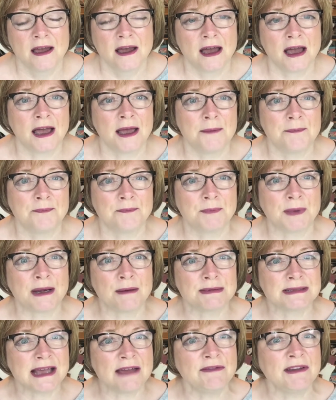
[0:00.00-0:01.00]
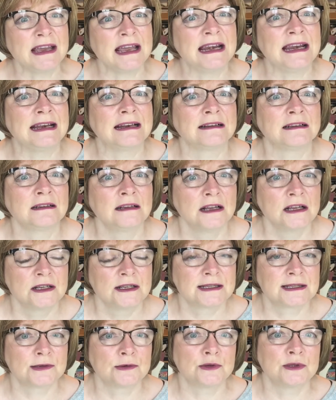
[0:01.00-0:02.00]
But I was having a little
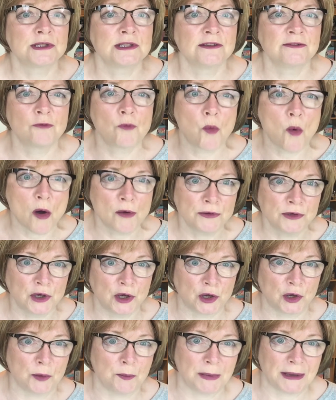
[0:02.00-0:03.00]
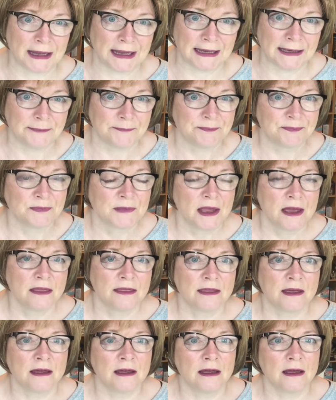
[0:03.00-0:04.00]
sort of one cubby
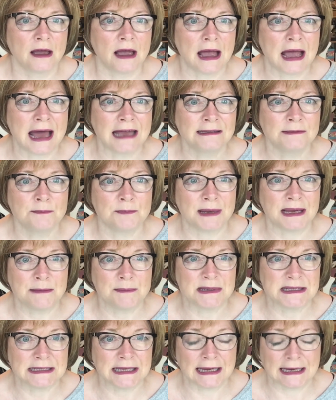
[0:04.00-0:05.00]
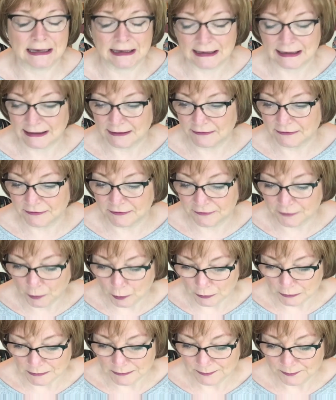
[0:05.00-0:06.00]
that hadn't been particularly
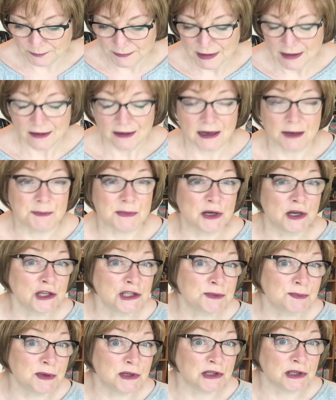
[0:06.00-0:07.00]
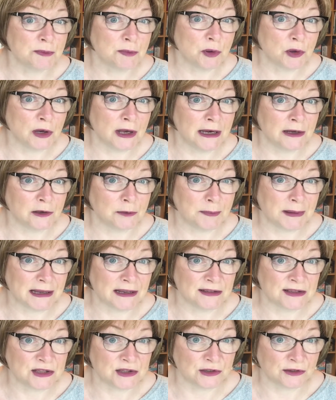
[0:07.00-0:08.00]
full, and my husband had put a little bit
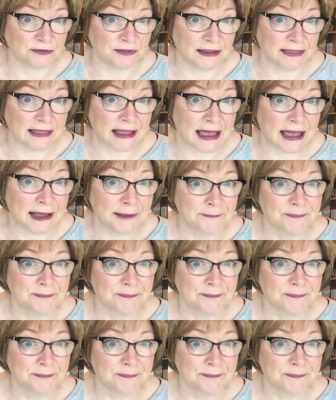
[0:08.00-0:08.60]
of stuff in there.